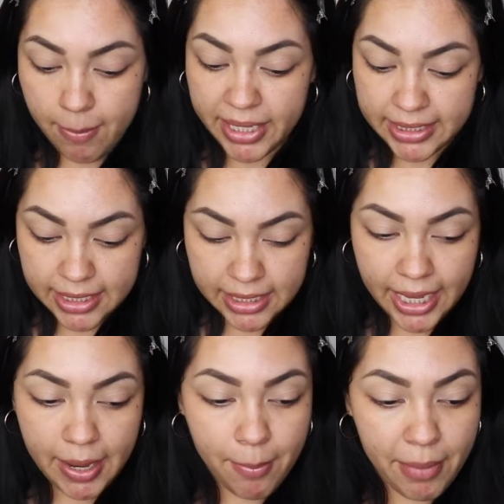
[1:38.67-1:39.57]
Mix it in
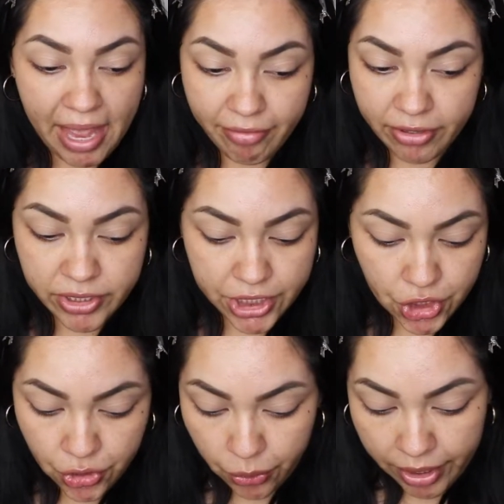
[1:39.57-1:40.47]
like a matte
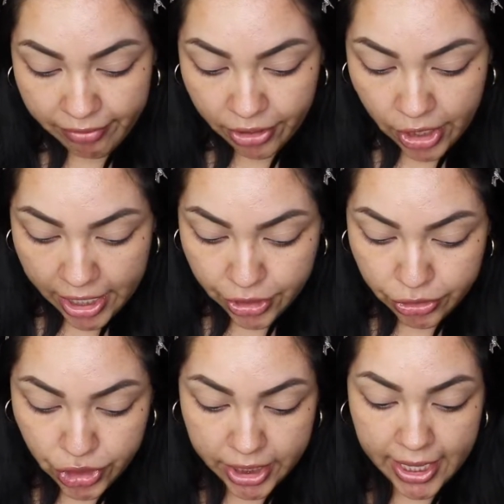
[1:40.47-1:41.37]
foundation or whatever, and
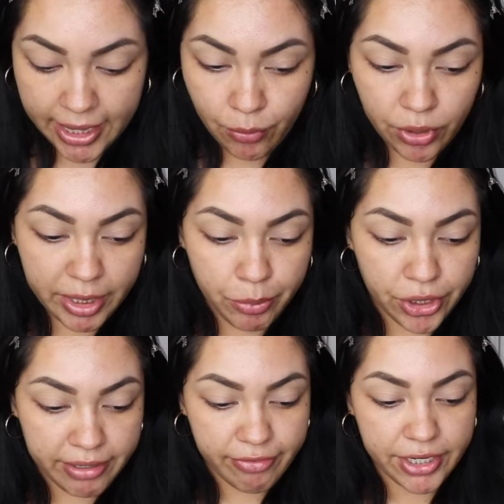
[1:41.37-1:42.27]
you should get a really
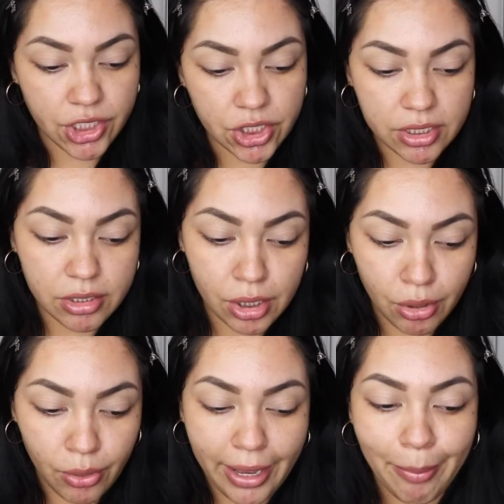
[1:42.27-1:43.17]
pretty finish.
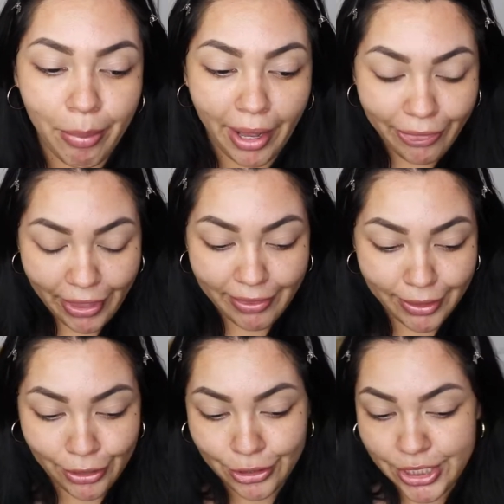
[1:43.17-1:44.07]
So I bought
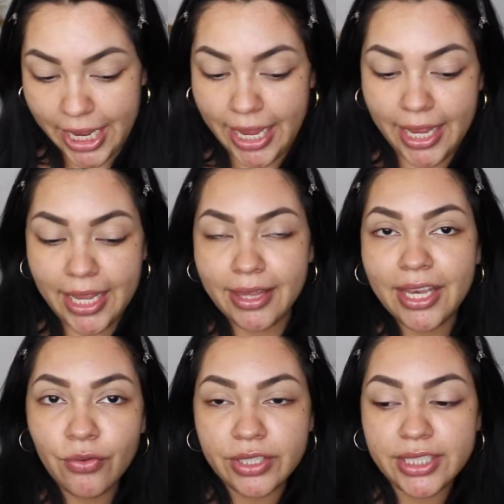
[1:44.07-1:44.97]
that the other day. I
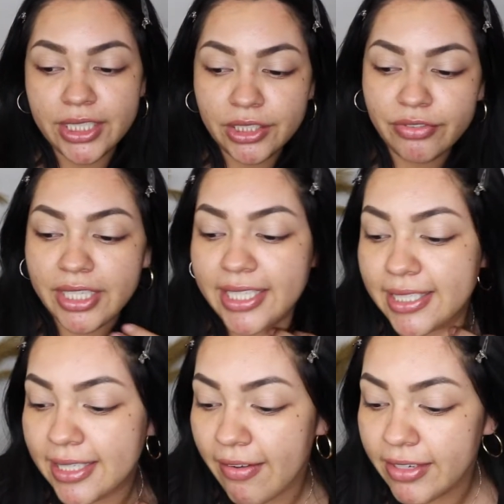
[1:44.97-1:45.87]
think it retailed for like
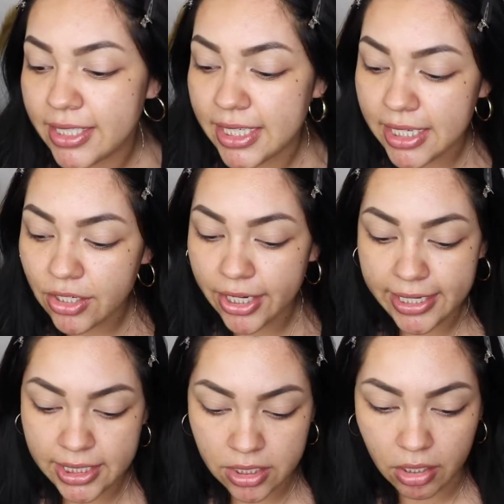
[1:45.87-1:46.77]
$17 or
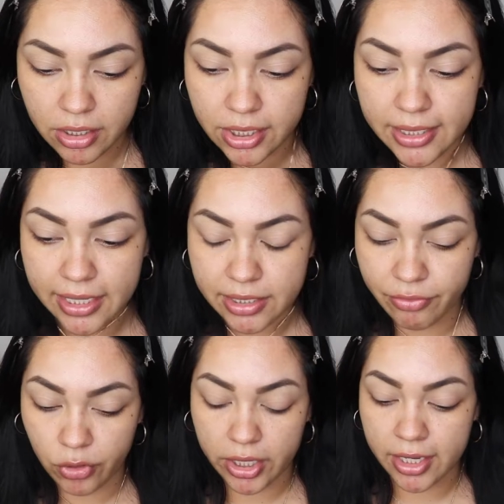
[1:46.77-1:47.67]
$18 at
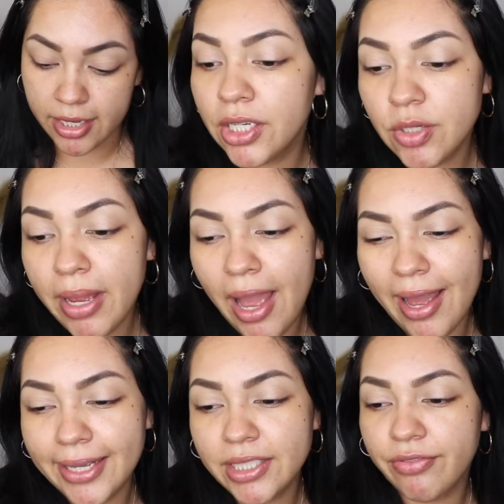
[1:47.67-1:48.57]
Sephora. I'm gonna do my
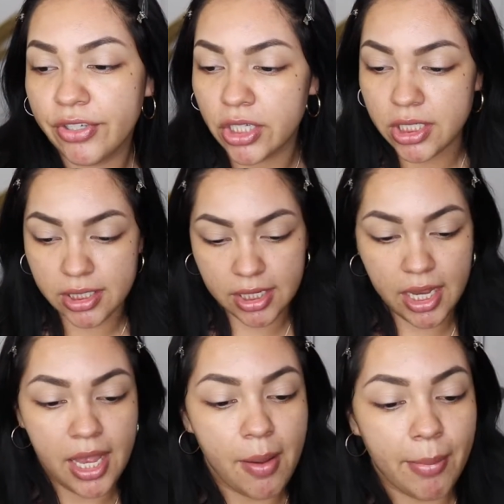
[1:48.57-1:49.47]
eyes first.
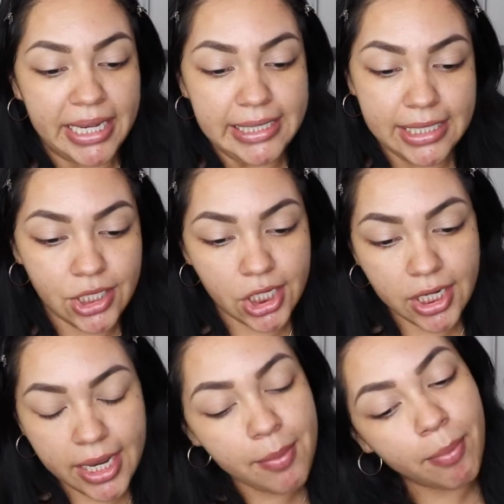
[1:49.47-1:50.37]
My
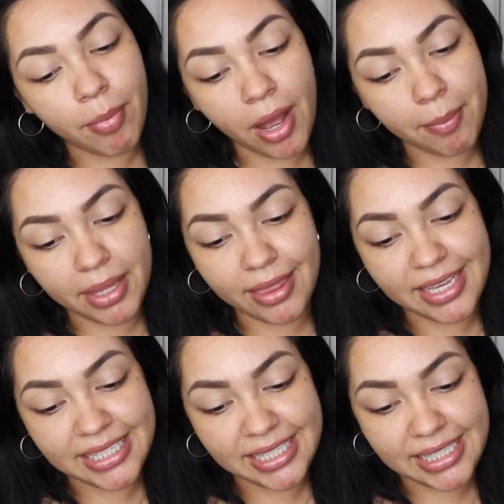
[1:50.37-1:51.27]
sister bought me
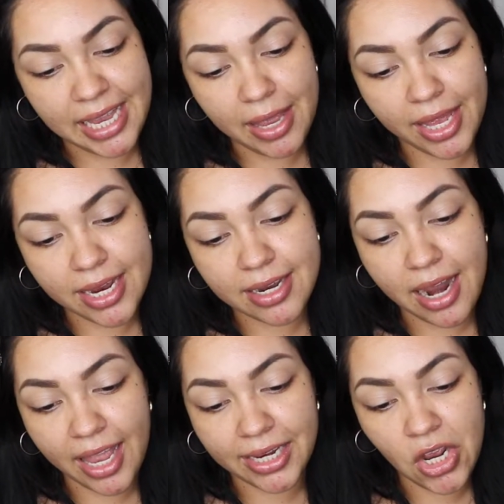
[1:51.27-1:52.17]
this
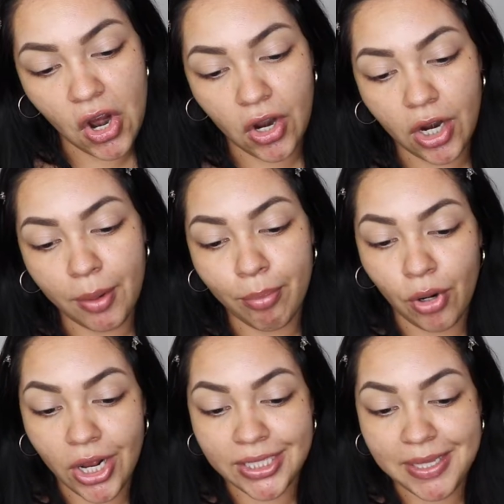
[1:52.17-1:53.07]
9R
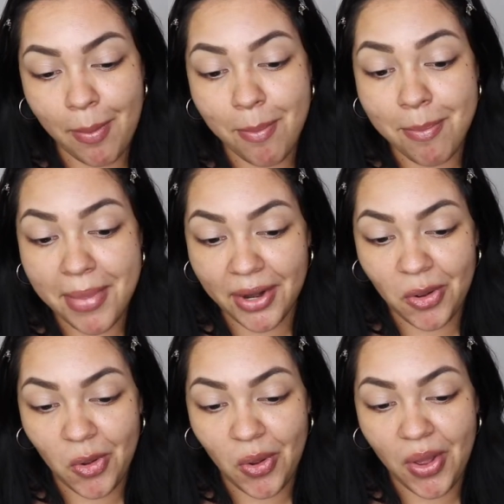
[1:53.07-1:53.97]
Bronze
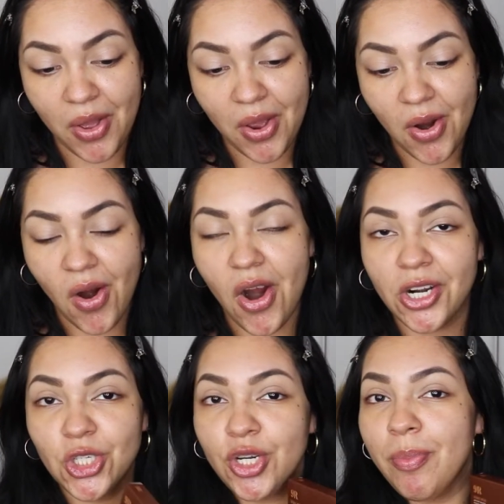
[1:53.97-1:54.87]
Metal
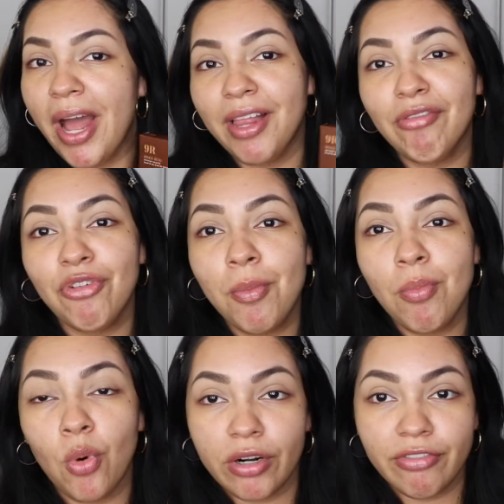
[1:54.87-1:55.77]
Artistry palette
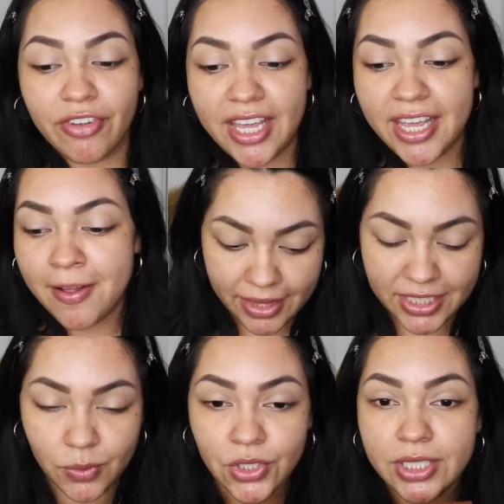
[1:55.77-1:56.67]
from Morphe.
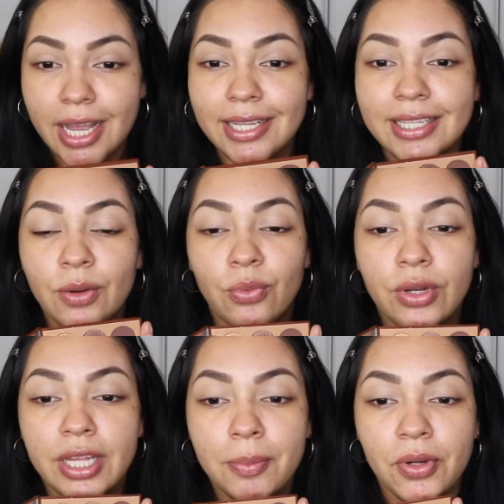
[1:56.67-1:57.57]
This one just has like
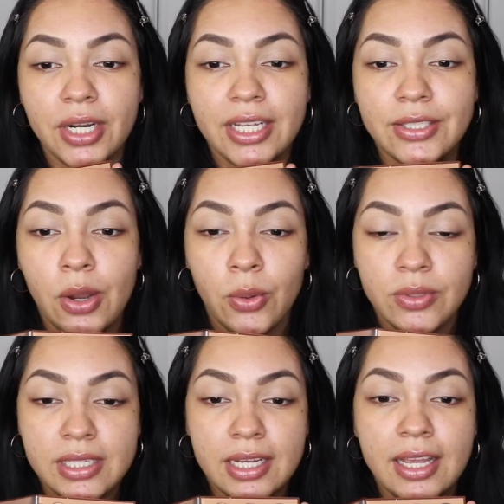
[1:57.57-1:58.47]
really pretty
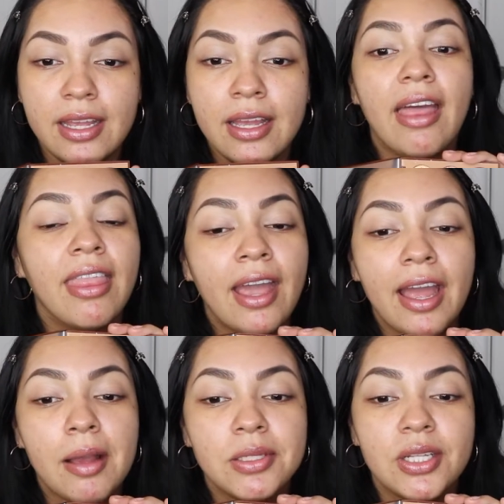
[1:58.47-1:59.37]
tones in it. I think I
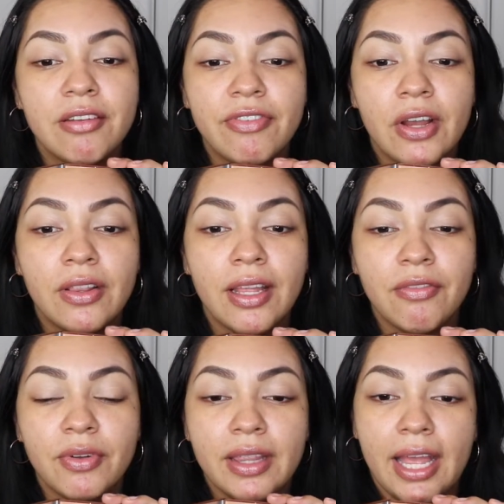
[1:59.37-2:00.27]
absolutely fell in
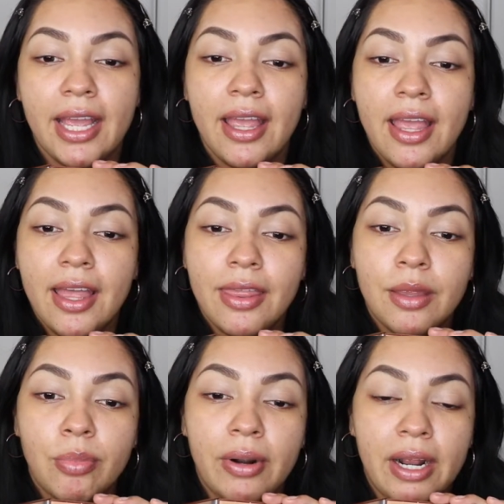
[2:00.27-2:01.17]
love with like
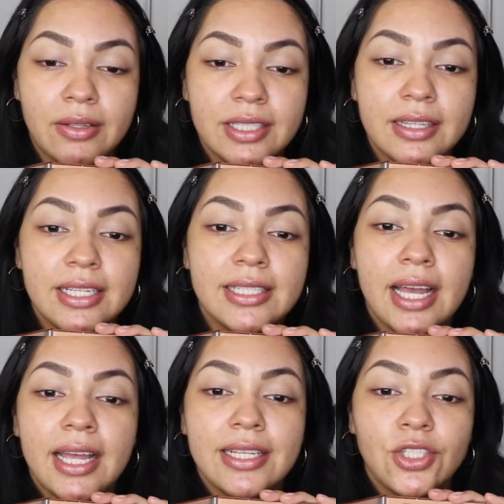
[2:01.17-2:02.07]
the browns on this
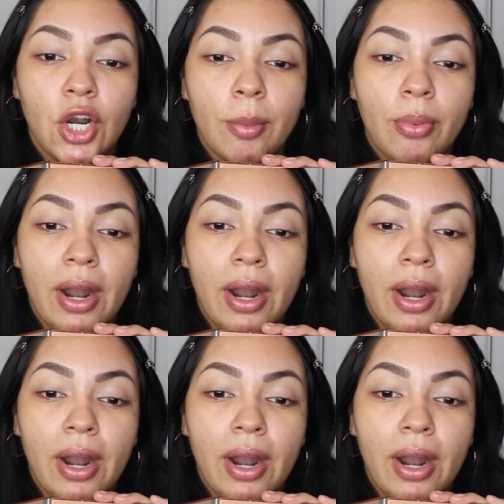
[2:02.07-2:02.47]
side, this dark